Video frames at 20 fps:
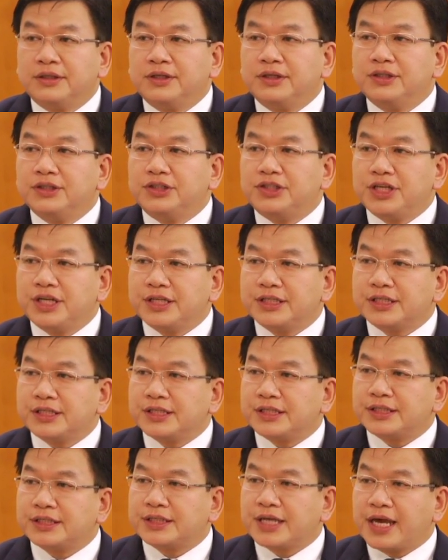
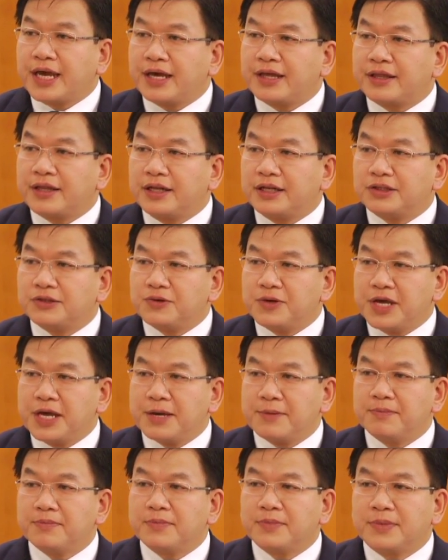Jesus saith unto
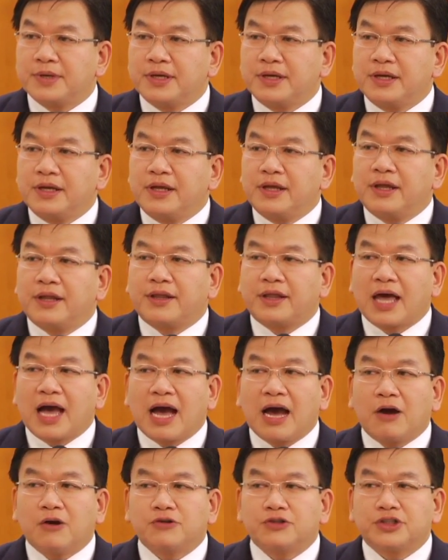him,
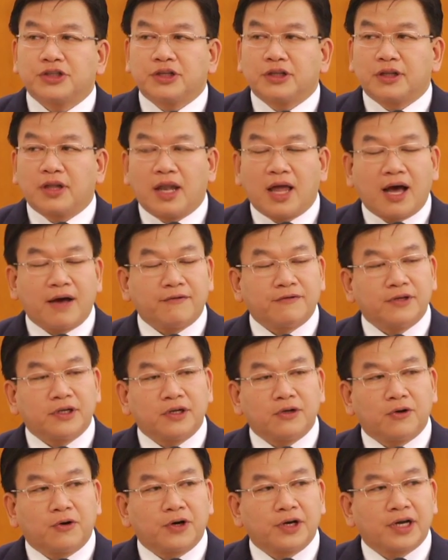thou shalt love the
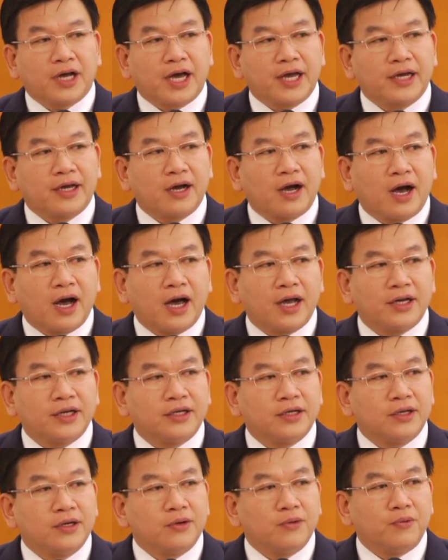Lord thy God
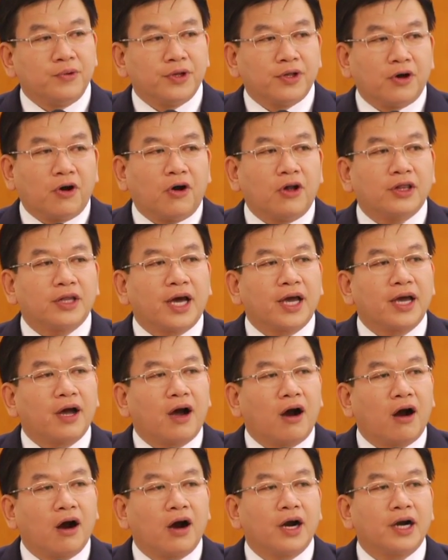with all thy
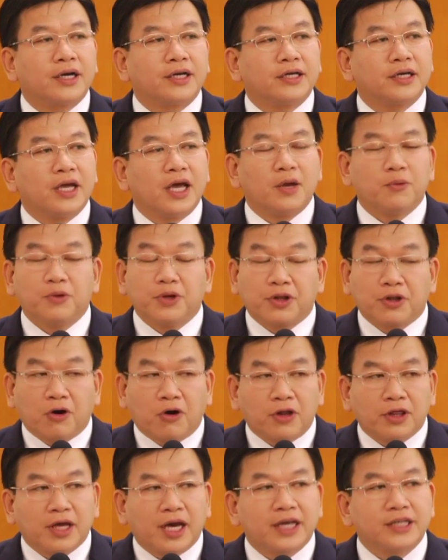heart and with all
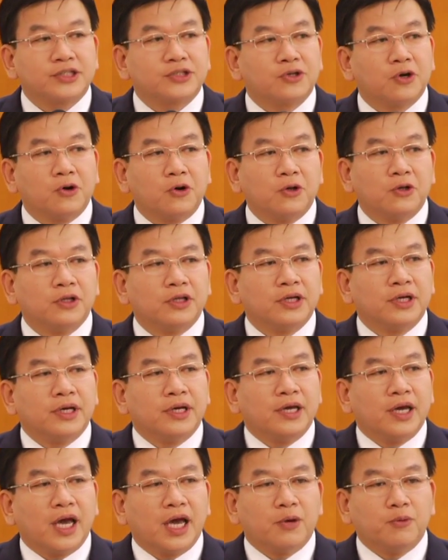thy soul
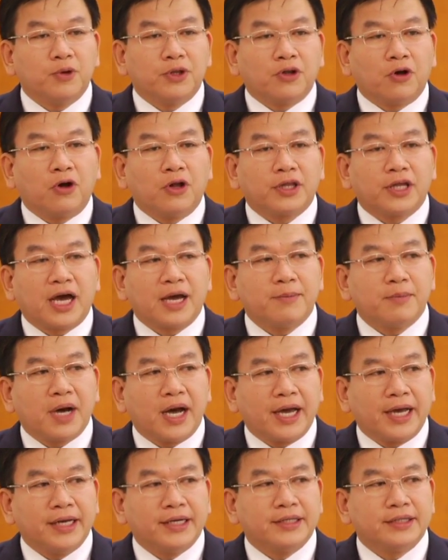and with all thy
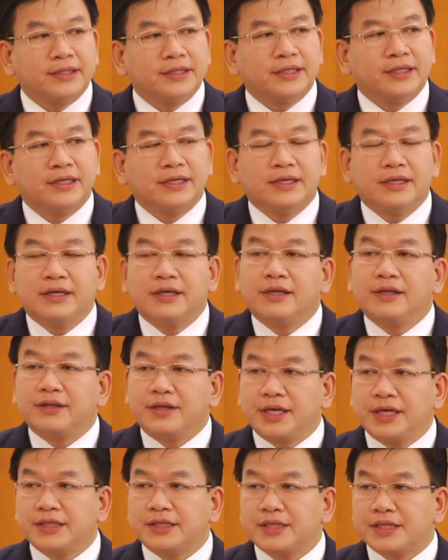mind.
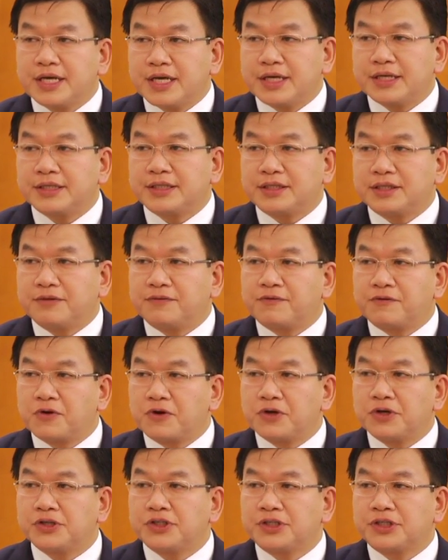This is the
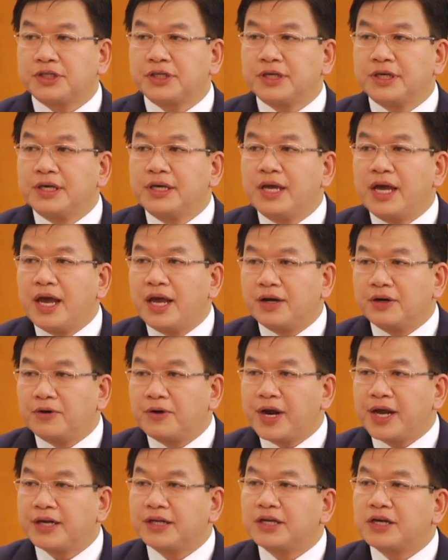first and
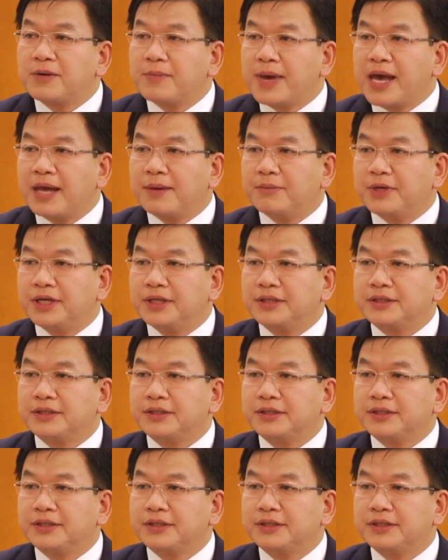great commandment.